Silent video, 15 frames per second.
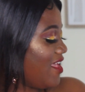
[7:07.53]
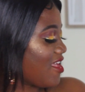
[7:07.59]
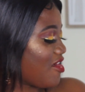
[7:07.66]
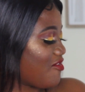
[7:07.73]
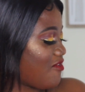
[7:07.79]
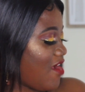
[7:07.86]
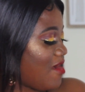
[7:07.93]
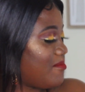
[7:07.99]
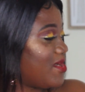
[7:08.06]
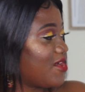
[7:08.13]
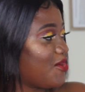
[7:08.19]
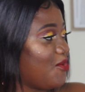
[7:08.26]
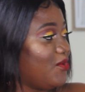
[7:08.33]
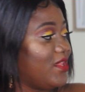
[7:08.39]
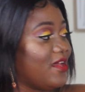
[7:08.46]

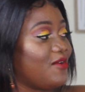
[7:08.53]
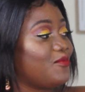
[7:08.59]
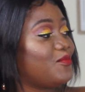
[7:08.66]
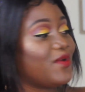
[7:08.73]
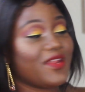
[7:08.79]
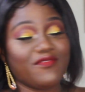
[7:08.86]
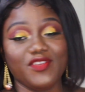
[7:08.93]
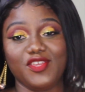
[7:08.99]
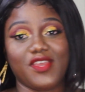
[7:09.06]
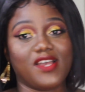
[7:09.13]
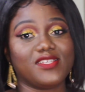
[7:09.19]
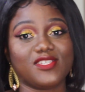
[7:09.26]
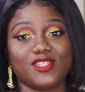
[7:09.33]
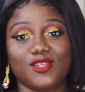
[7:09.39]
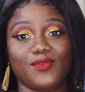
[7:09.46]
Karama, Gola, whatever you
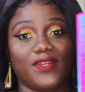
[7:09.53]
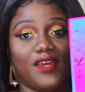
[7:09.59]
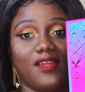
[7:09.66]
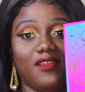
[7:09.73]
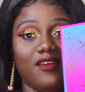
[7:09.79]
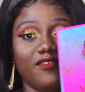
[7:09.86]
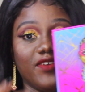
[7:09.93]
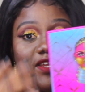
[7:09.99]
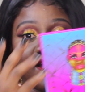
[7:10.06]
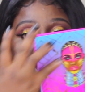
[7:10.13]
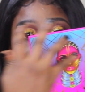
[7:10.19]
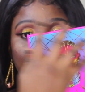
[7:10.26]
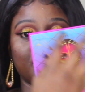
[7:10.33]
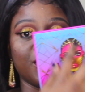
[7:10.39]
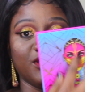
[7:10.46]
guys are doing, I love it. I
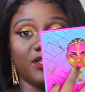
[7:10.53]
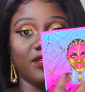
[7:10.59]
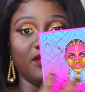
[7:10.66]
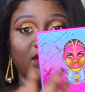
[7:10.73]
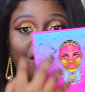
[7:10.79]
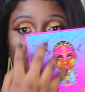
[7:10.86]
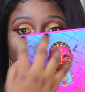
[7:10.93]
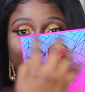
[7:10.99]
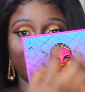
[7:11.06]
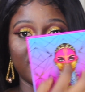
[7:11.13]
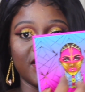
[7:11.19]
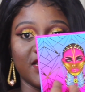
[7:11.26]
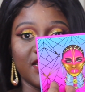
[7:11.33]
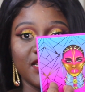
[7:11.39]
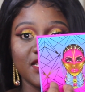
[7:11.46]
absolutely love
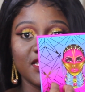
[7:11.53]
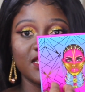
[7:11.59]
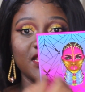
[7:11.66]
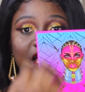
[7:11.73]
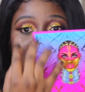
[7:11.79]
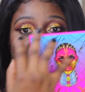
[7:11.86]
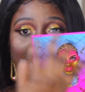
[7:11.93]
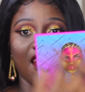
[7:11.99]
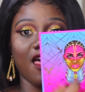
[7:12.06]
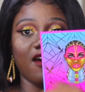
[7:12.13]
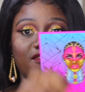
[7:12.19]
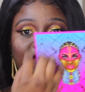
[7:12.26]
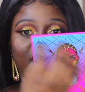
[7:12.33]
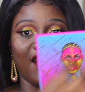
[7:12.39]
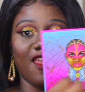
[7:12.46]
this.
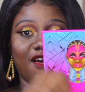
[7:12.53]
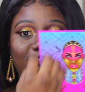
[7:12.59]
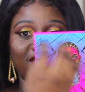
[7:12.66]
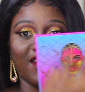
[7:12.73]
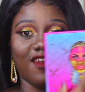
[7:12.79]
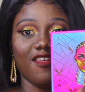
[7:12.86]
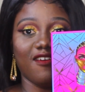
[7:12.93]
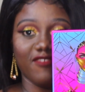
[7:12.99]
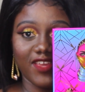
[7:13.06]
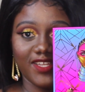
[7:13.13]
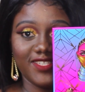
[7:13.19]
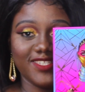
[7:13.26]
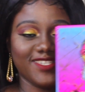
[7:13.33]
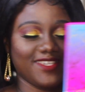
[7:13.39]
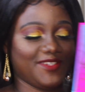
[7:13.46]
Love, love, love
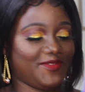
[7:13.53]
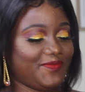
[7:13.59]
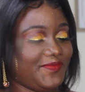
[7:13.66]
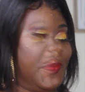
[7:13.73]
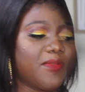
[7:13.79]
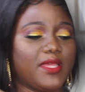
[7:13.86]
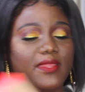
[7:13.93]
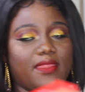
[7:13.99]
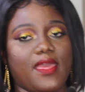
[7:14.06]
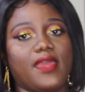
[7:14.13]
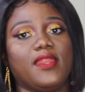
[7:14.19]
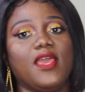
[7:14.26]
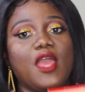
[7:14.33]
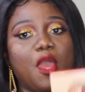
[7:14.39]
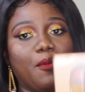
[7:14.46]
it. Something like that.
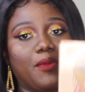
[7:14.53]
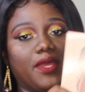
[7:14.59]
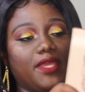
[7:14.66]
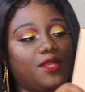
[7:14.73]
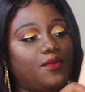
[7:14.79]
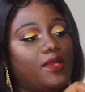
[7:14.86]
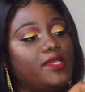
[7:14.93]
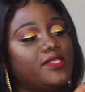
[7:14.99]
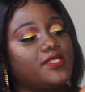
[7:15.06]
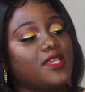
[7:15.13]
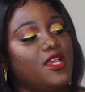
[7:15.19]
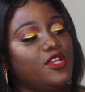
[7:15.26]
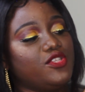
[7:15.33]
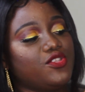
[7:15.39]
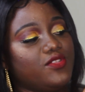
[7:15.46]
But anyways,
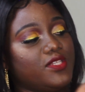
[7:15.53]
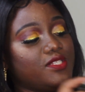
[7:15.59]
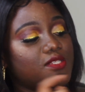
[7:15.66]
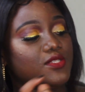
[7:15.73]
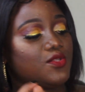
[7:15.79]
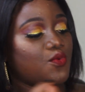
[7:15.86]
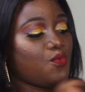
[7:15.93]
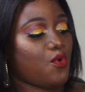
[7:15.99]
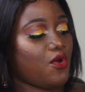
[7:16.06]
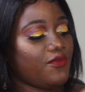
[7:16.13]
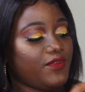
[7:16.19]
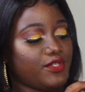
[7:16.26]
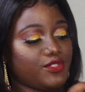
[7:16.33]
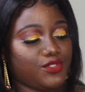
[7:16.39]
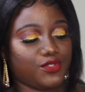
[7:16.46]
so this is the
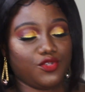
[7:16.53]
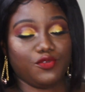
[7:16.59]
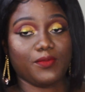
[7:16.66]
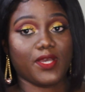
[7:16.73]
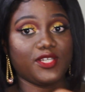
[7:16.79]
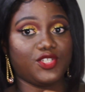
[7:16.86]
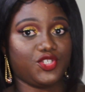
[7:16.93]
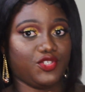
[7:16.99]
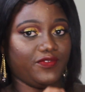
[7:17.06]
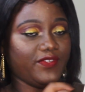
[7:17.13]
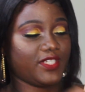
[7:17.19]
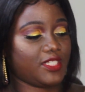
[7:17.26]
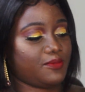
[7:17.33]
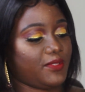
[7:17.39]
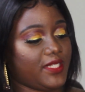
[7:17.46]
Warrior 2 by
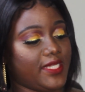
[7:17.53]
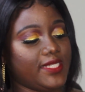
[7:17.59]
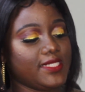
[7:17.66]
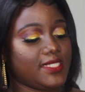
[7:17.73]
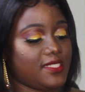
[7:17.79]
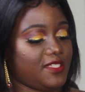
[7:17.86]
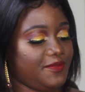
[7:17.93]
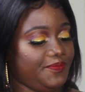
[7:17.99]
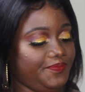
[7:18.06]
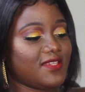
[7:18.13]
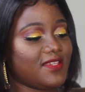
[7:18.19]
Juvia'S place.